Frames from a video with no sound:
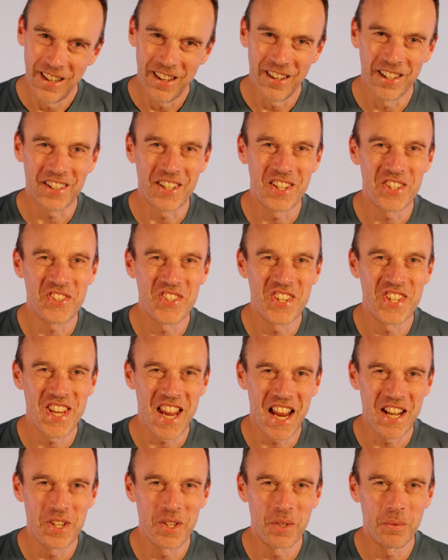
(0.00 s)
Hi guys, Chris
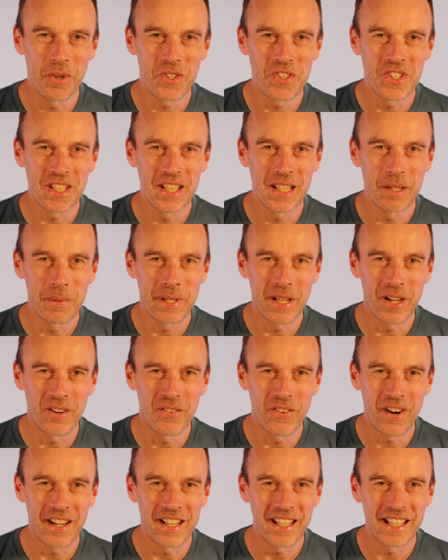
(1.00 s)
here, and you're watching Here We Are
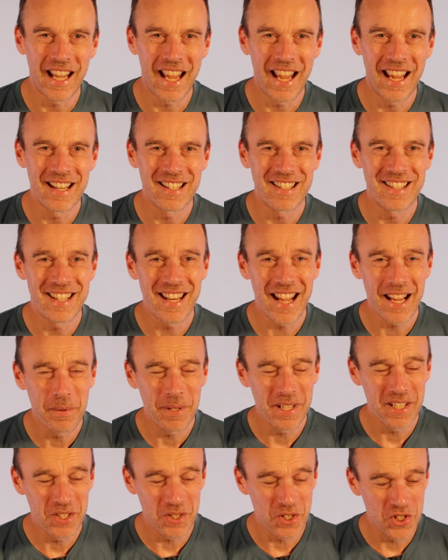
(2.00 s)
Running, and today
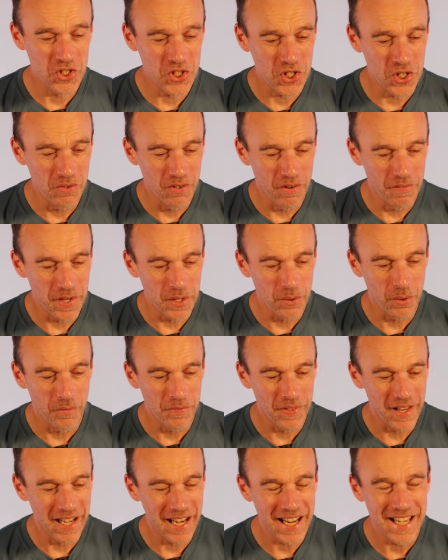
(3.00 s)
we're going to do a shoe review
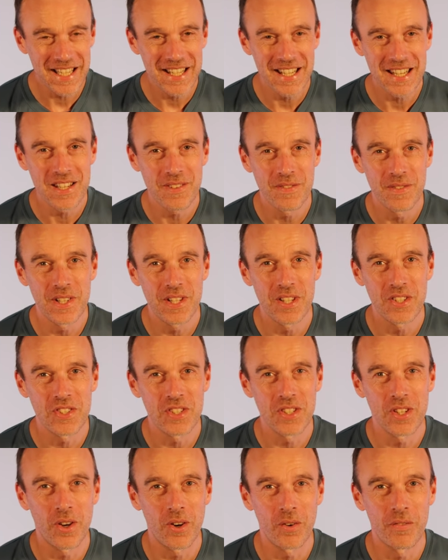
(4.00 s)
of the latest
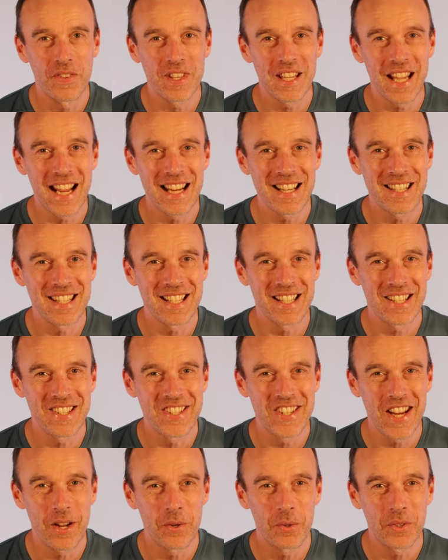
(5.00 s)
version of the ASICS
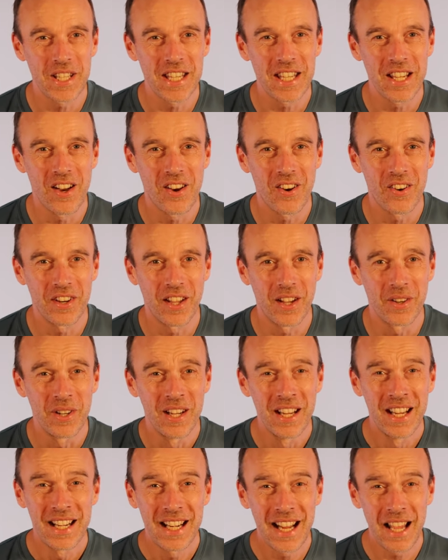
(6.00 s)
GEL-KAYANO.
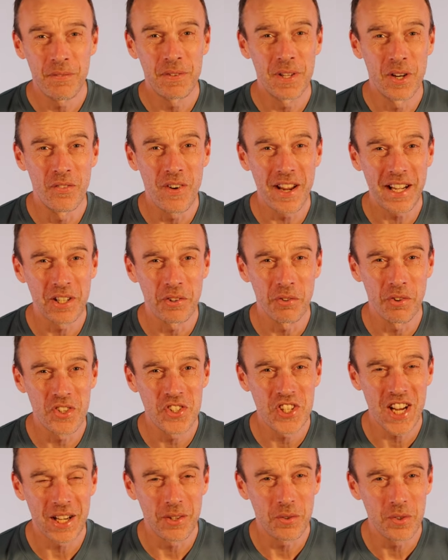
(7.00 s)
Now, if you're a regular on the
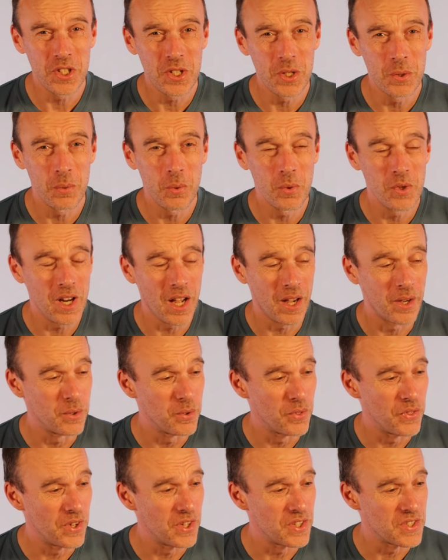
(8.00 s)
channel, you will
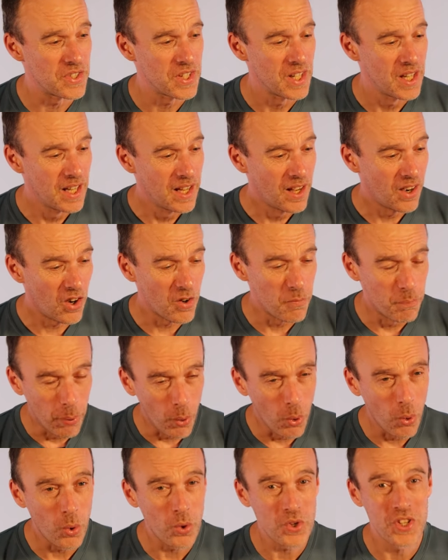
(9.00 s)
know that I
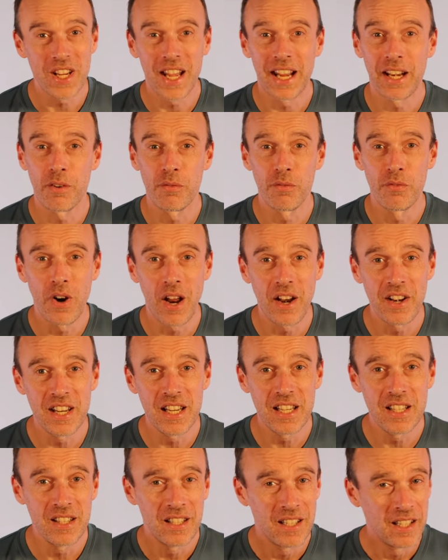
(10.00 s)
bought and I've run
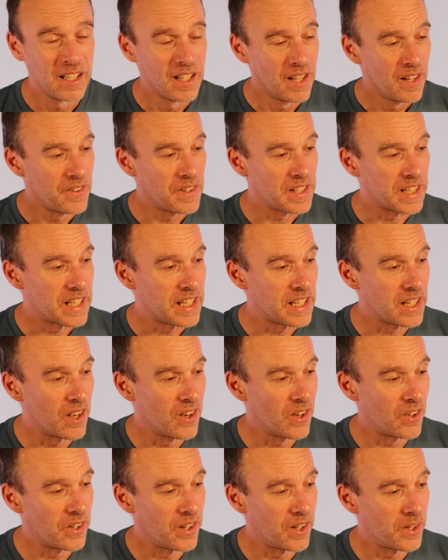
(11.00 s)
in the
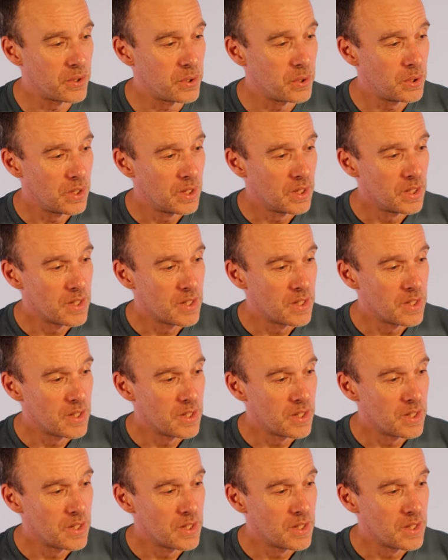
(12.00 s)
KAYANO